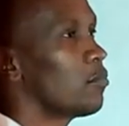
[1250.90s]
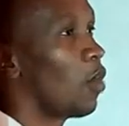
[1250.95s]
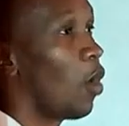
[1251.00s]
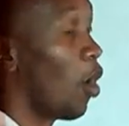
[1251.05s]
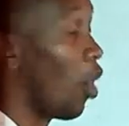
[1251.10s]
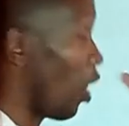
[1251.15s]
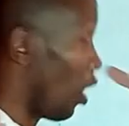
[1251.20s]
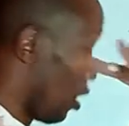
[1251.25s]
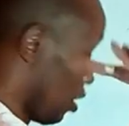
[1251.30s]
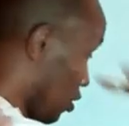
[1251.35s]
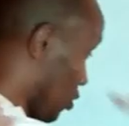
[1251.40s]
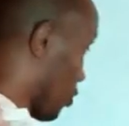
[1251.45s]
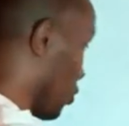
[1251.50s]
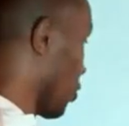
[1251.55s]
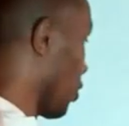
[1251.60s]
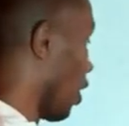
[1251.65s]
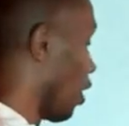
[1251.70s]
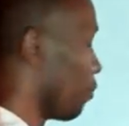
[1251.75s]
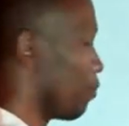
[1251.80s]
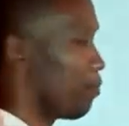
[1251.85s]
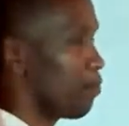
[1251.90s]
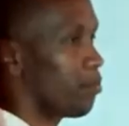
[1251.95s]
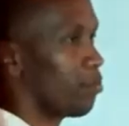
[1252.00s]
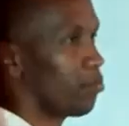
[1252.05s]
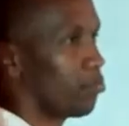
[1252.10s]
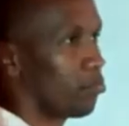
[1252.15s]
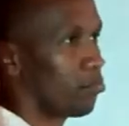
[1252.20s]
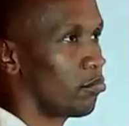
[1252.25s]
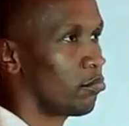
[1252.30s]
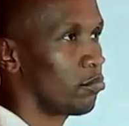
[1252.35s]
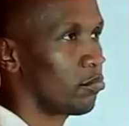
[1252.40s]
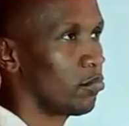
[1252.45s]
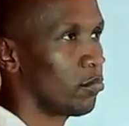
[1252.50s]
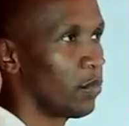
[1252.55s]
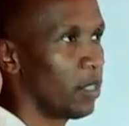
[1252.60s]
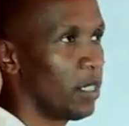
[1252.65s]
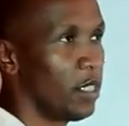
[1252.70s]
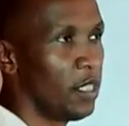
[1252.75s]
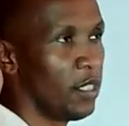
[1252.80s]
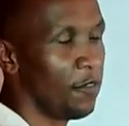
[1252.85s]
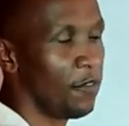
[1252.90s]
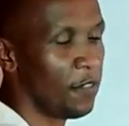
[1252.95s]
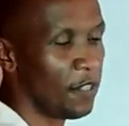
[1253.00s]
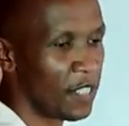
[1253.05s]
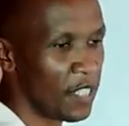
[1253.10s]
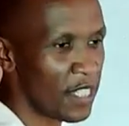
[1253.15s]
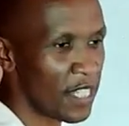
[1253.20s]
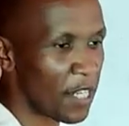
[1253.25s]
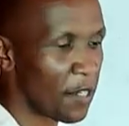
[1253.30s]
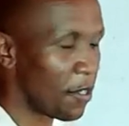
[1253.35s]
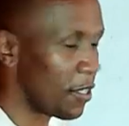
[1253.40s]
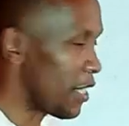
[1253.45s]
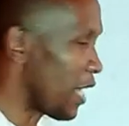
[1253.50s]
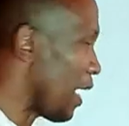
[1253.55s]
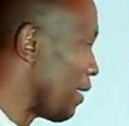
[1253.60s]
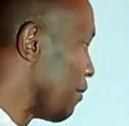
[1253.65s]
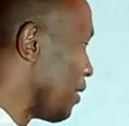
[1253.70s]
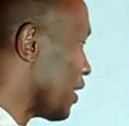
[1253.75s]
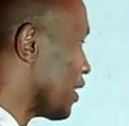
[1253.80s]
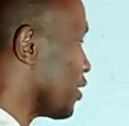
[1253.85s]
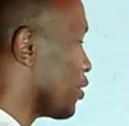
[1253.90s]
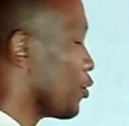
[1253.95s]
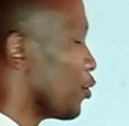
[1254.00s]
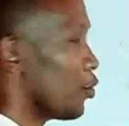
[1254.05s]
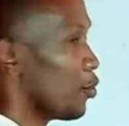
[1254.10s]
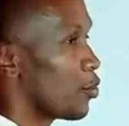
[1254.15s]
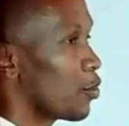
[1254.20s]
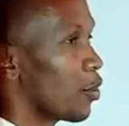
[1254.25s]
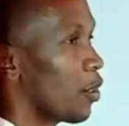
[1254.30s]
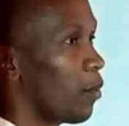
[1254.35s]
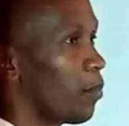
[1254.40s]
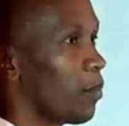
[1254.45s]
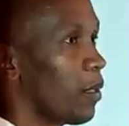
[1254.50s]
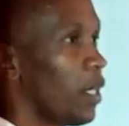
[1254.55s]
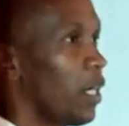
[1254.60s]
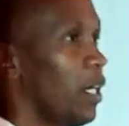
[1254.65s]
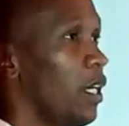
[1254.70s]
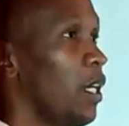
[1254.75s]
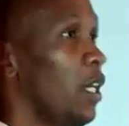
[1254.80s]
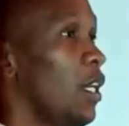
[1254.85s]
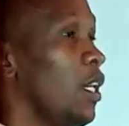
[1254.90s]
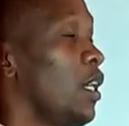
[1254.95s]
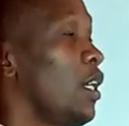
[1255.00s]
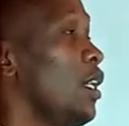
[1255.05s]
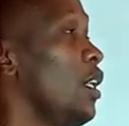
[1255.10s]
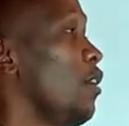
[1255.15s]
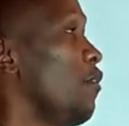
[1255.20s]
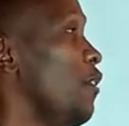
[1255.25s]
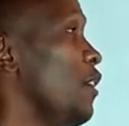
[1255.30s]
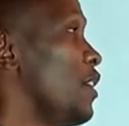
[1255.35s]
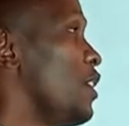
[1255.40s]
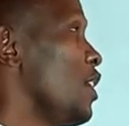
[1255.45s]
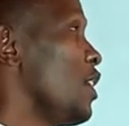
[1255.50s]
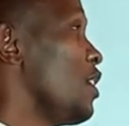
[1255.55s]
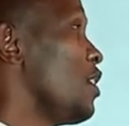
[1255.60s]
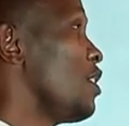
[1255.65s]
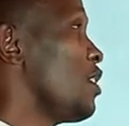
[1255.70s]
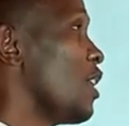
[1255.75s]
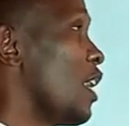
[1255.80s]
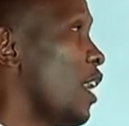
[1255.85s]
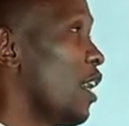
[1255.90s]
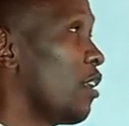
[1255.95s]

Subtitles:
or drop. If it is endothermic, it should drop. If it is